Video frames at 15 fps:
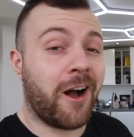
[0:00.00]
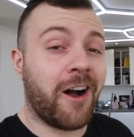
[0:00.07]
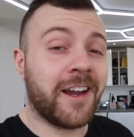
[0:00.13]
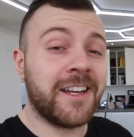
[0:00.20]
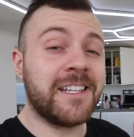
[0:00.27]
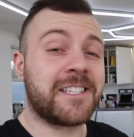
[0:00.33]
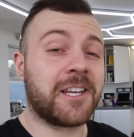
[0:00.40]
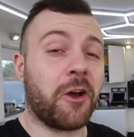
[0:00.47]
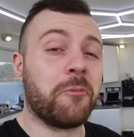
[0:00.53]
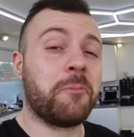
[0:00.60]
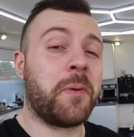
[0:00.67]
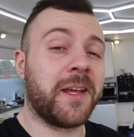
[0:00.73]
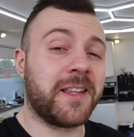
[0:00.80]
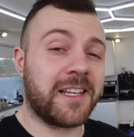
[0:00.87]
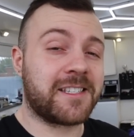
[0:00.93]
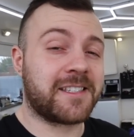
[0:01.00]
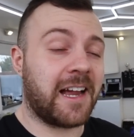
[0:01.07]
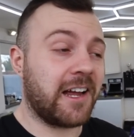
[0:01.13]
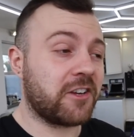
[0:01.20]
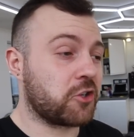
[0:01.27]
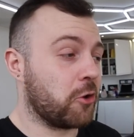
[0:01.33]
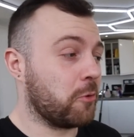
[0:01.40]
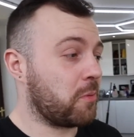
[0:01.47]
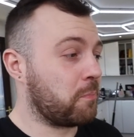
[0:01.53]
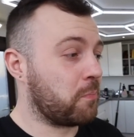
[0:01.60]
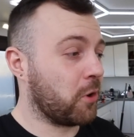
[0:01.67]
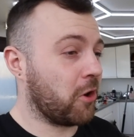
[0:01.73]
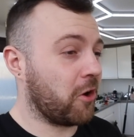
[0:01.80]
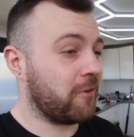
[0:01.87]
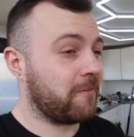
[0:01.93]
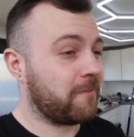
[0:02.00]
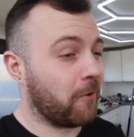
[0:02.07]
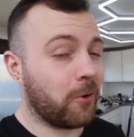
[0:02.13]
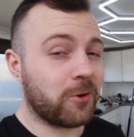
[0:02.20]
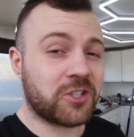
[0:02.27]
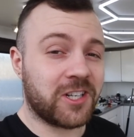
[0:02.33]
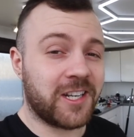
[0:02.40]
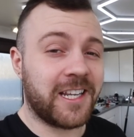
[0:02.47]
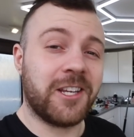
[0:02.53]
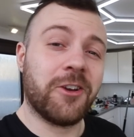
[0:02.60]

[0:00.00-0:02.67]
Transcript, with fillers: I need to go and pick this dash up, but unfortunately,